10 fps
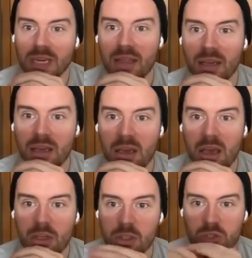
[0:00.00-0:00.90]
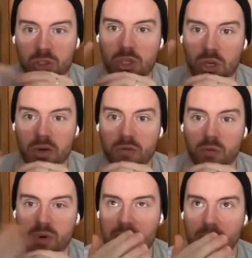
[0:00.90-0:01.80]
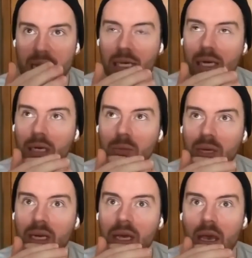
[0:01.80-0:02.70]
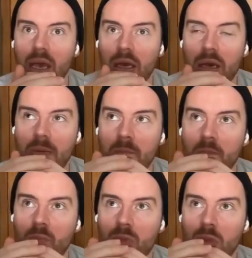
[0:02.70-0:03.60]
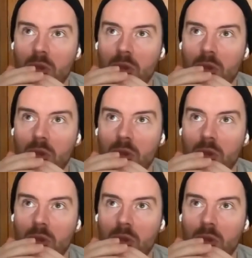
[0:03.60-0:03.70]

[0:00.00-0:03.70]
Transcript: put together just kind of reeling back a little bit um,